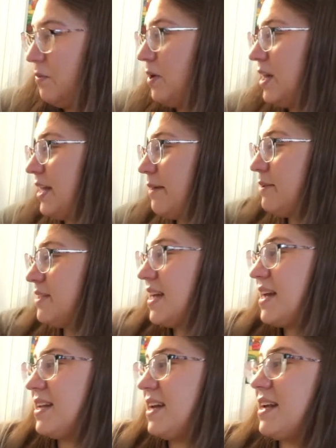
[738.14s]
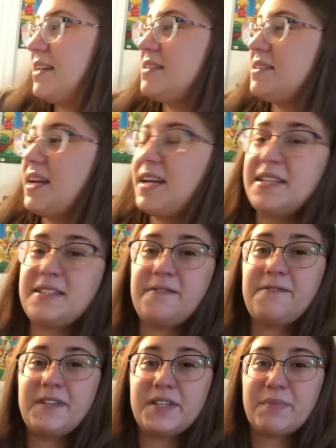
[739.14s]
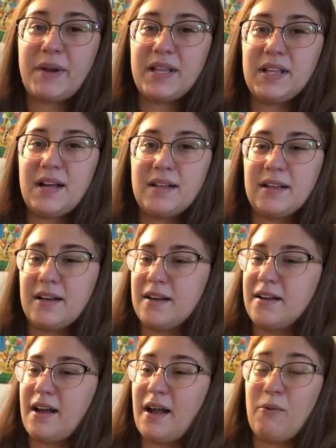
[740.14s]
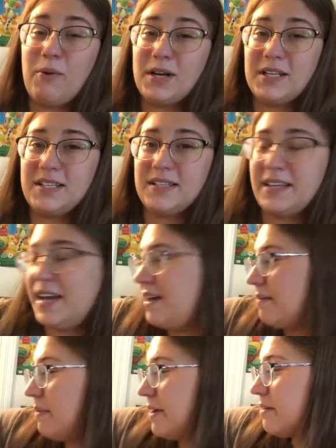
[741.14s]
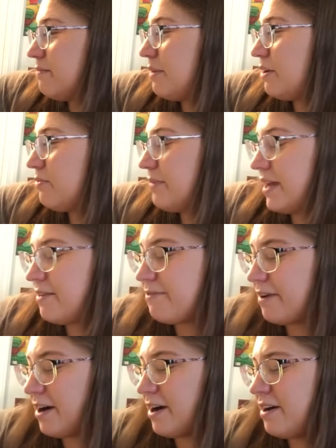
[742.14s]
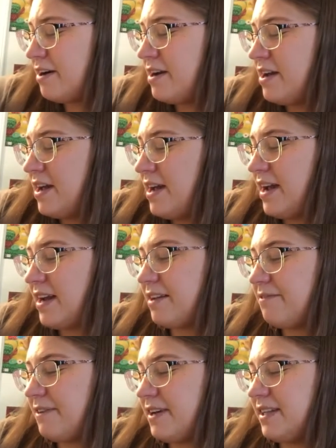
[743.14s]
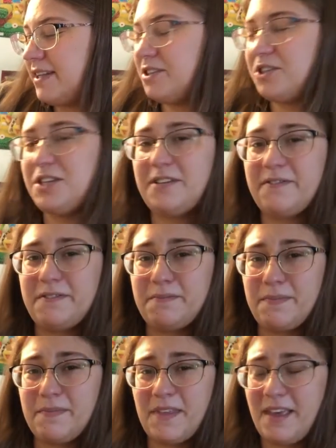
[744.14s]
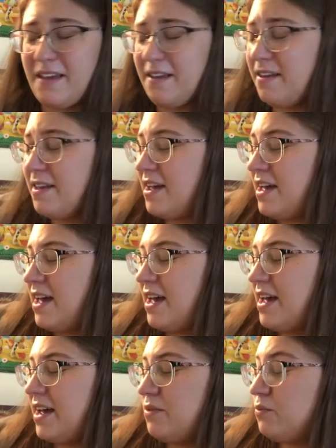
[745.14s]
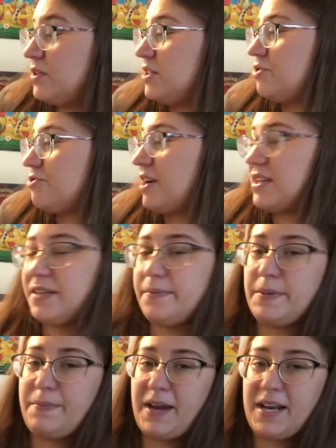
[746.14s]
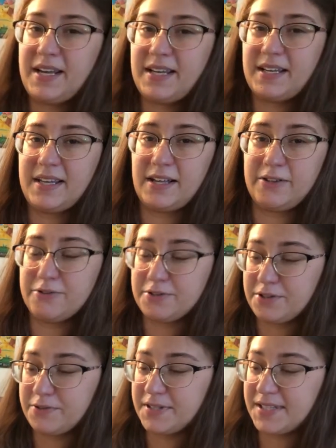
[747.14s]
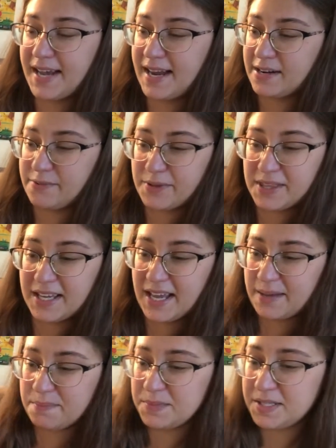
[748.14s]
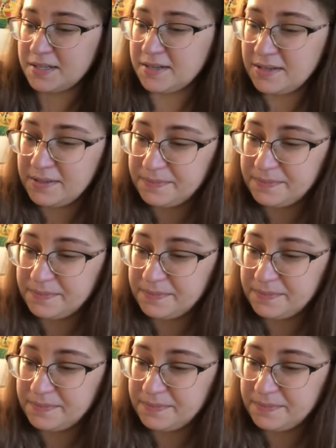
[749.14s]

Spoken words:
While I was at it, I decided to fix my Lala. I wanted to get a better bow made for her, and I finally achieved that. And once it dries, I'll be painting it yellow so it's canon with the games.